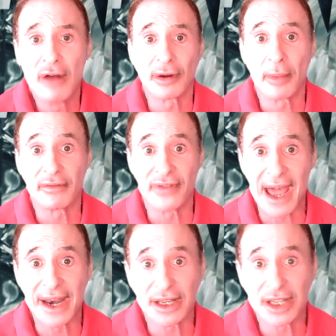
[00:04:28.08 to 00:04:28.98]
from
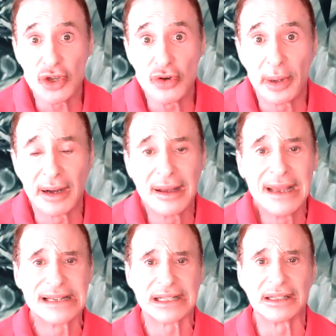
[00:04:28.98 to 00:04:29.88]
Havana, Cuba,
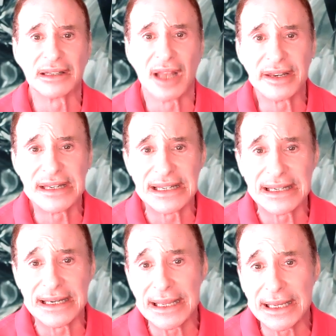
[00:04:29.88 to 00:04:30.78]
to
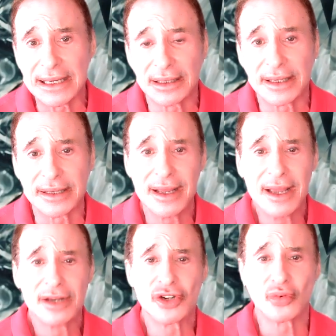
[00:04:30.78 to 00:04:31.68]
London, England,
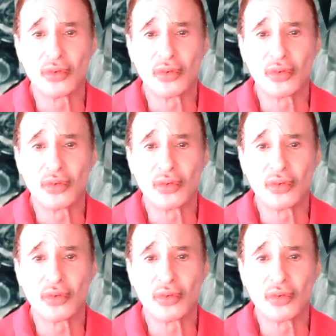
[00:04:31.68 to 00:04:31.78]
to